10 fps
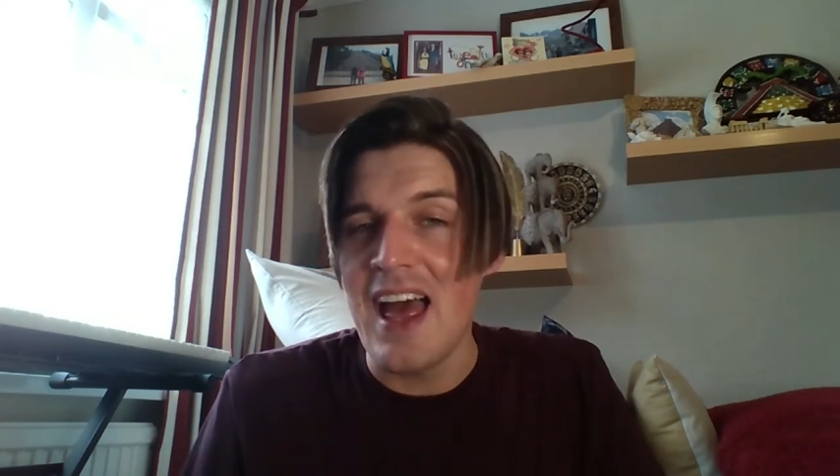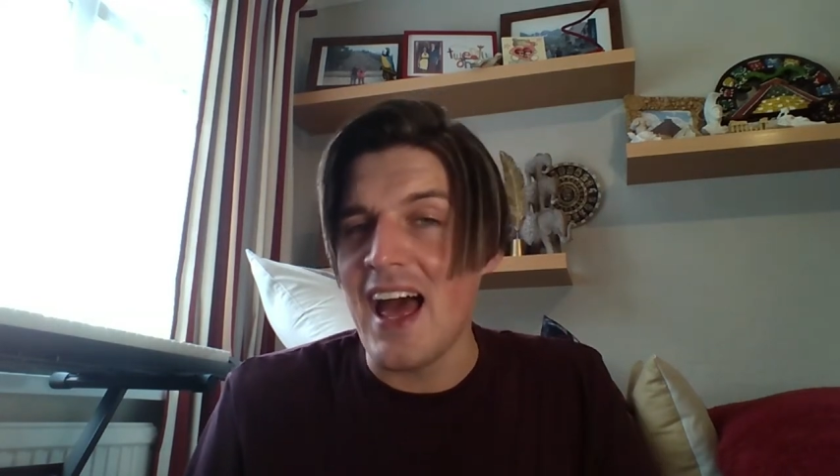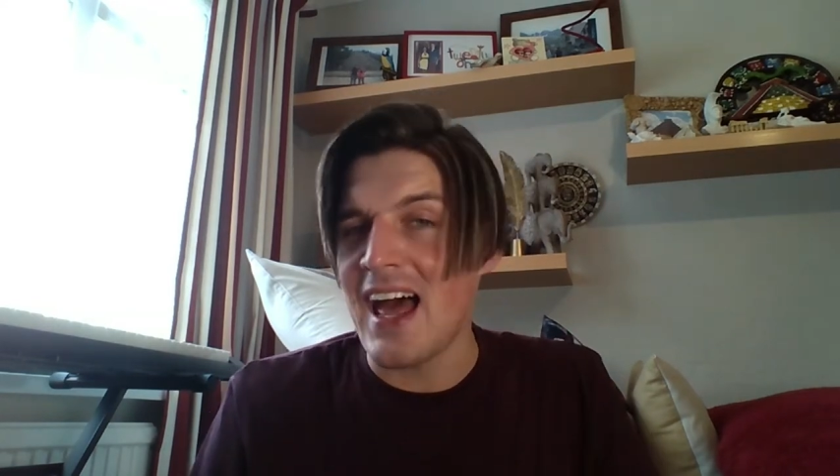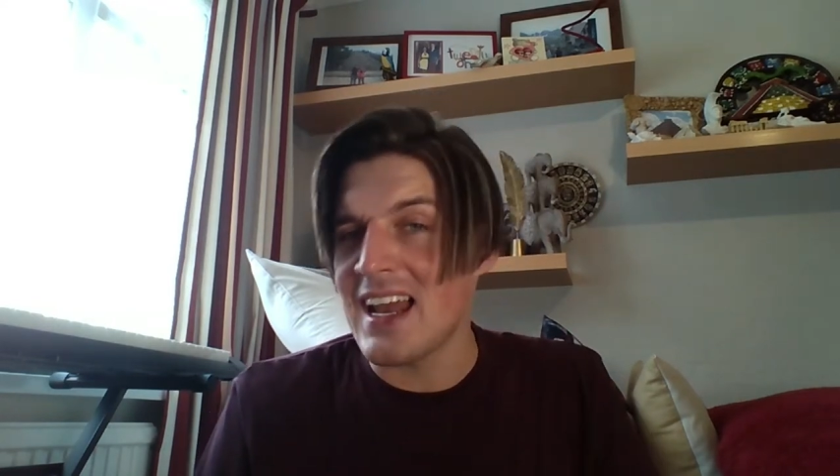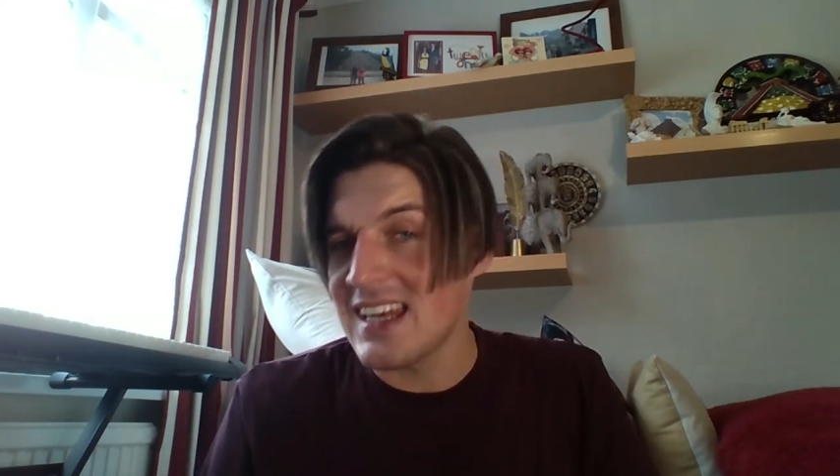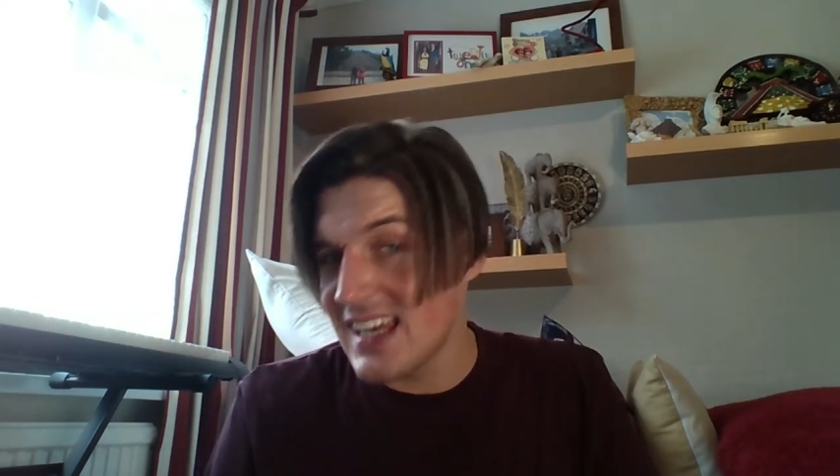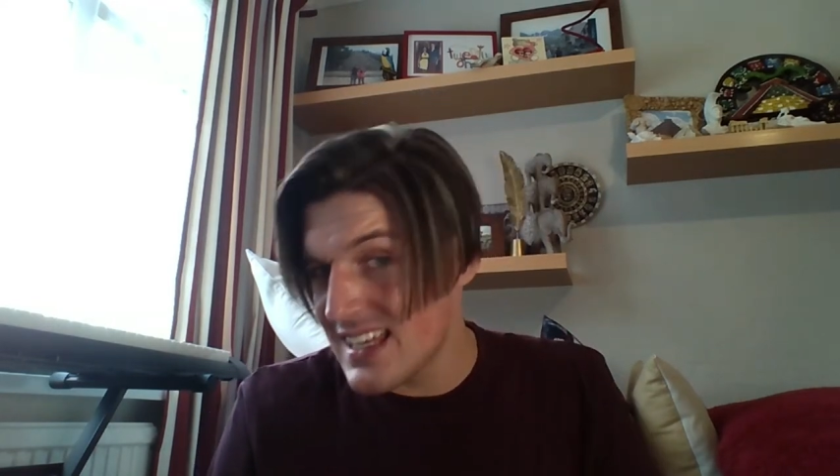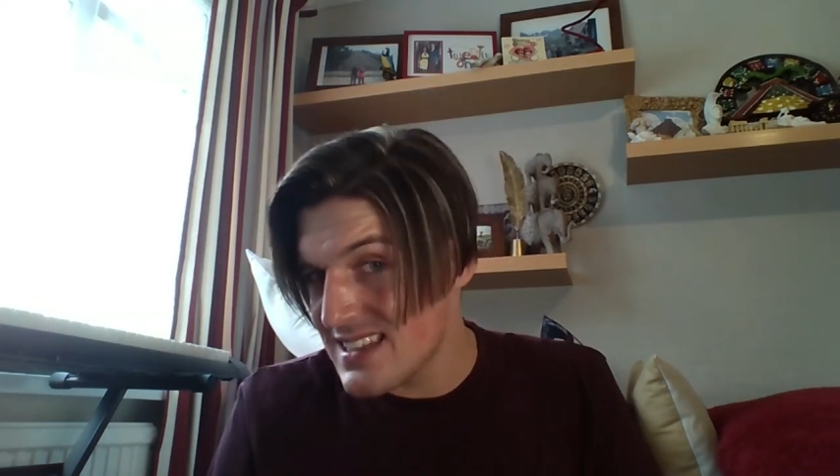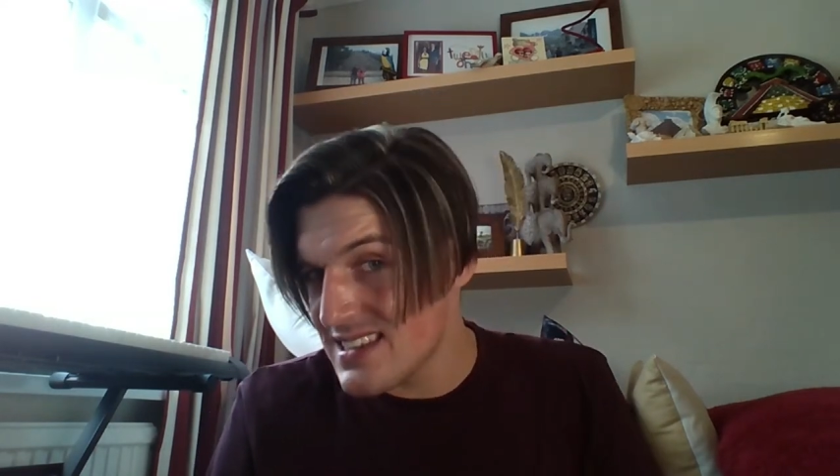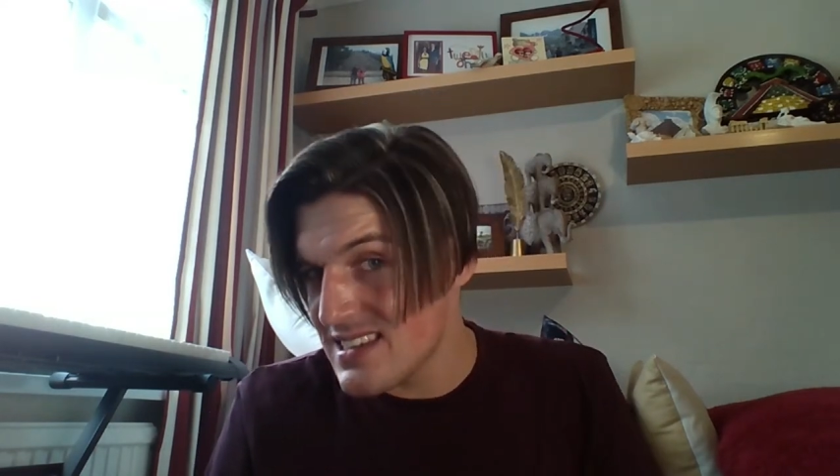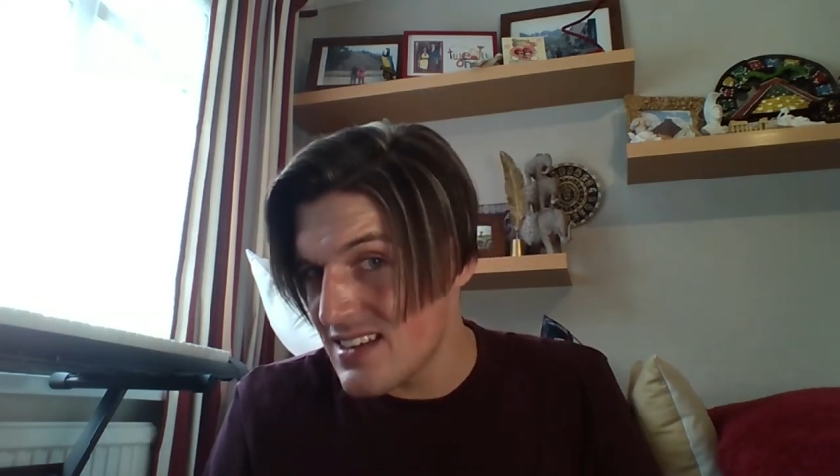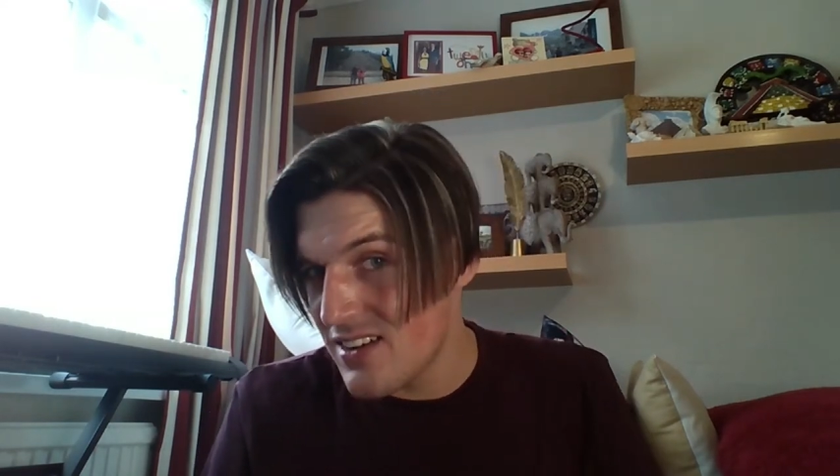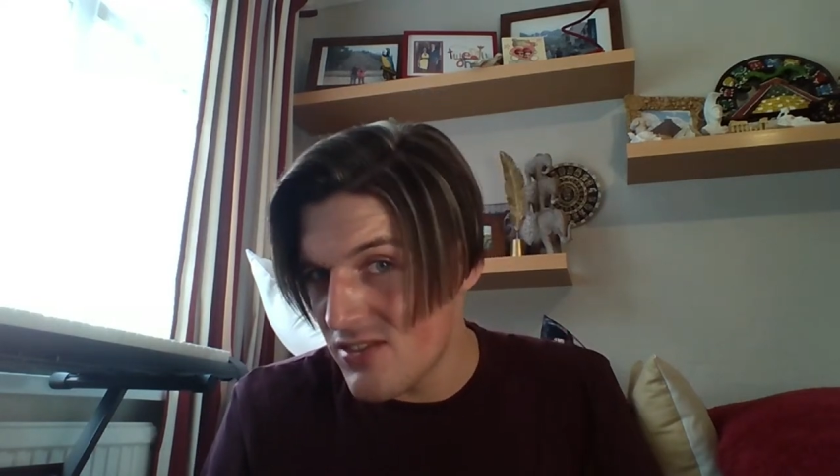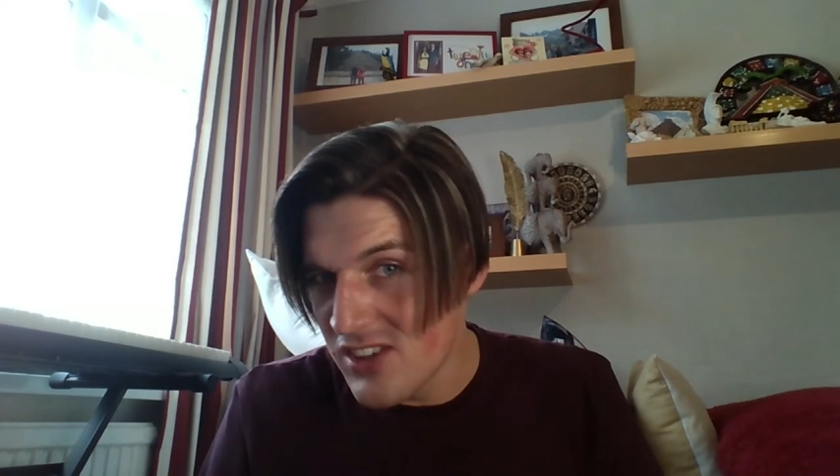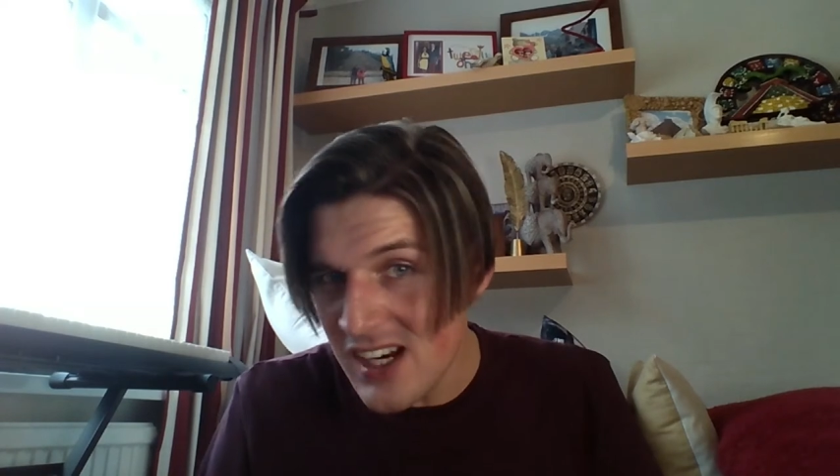and it's
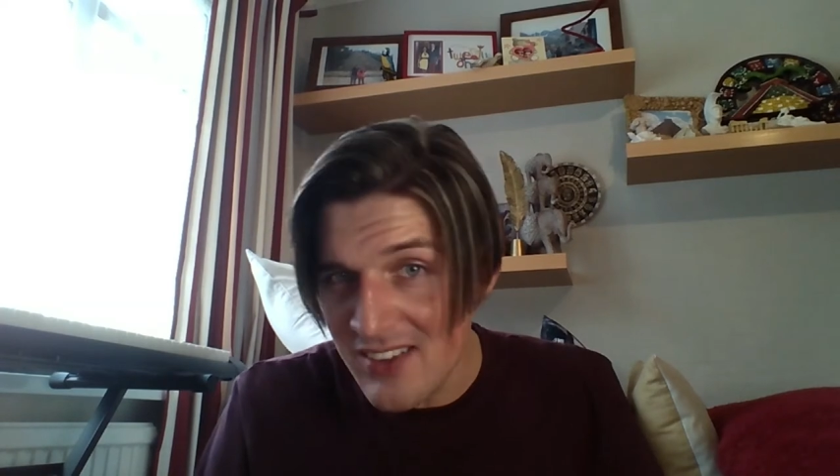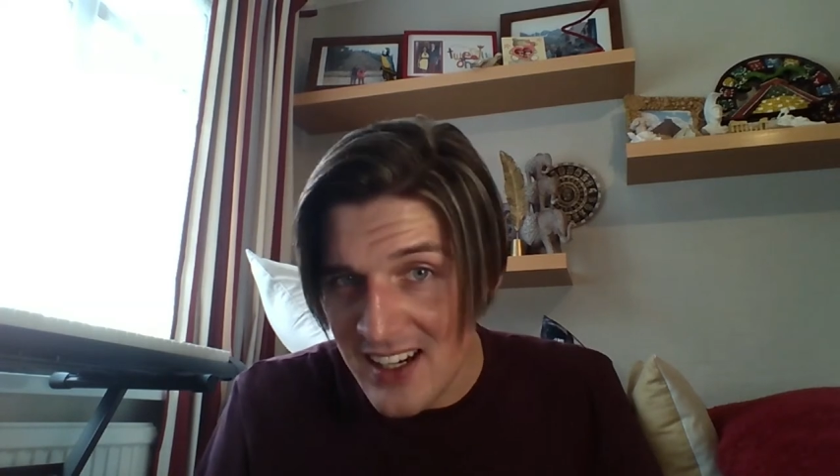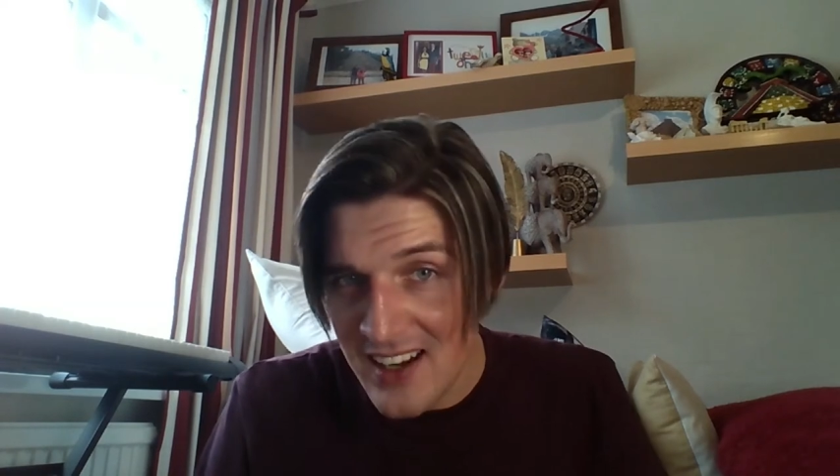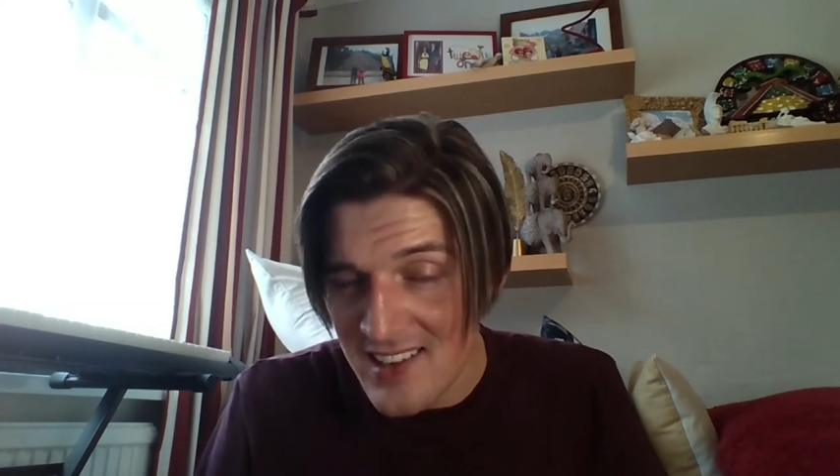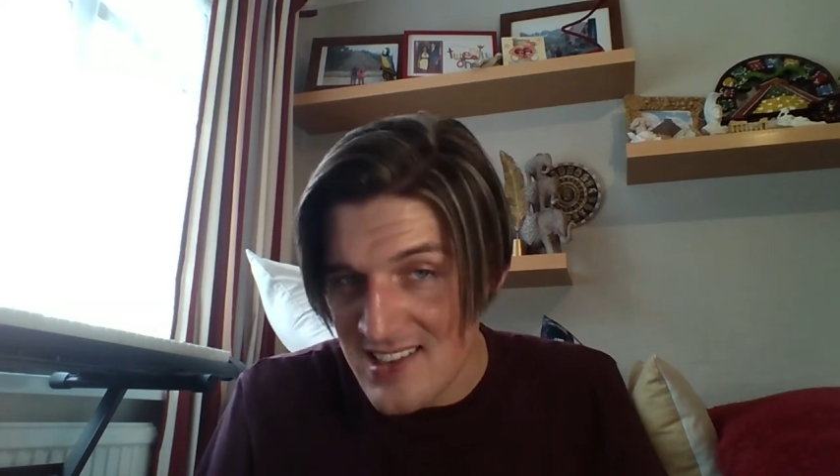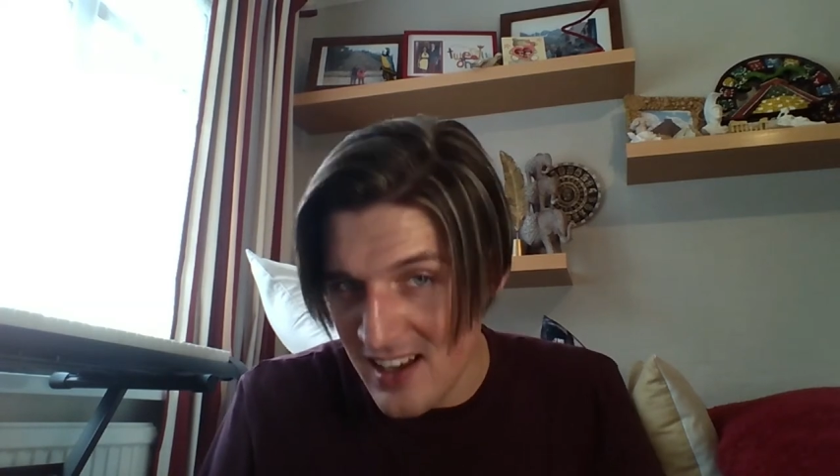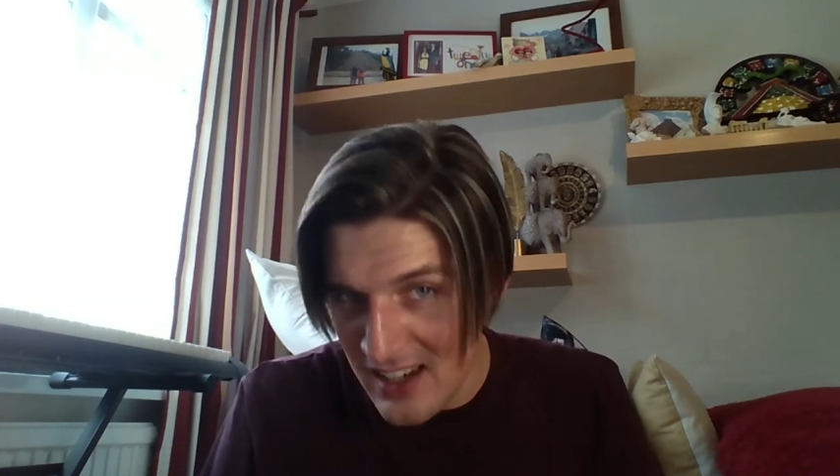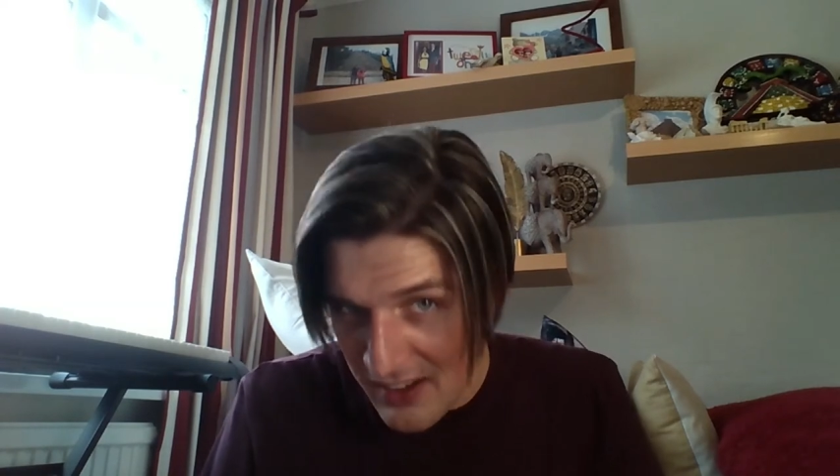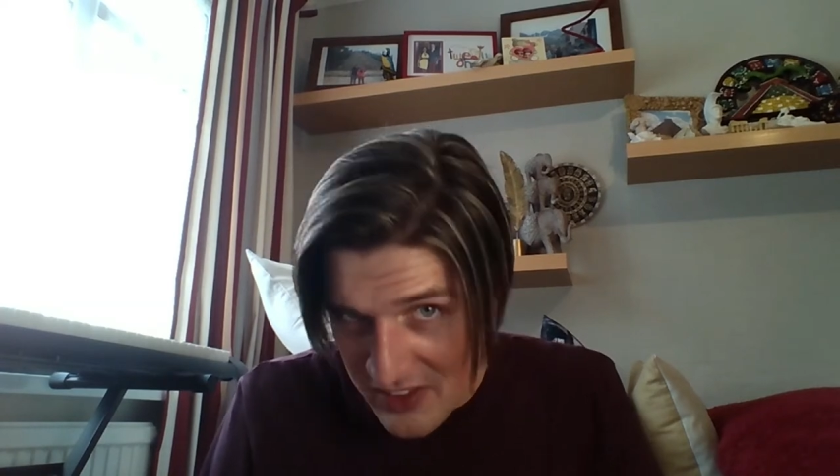really really nice i love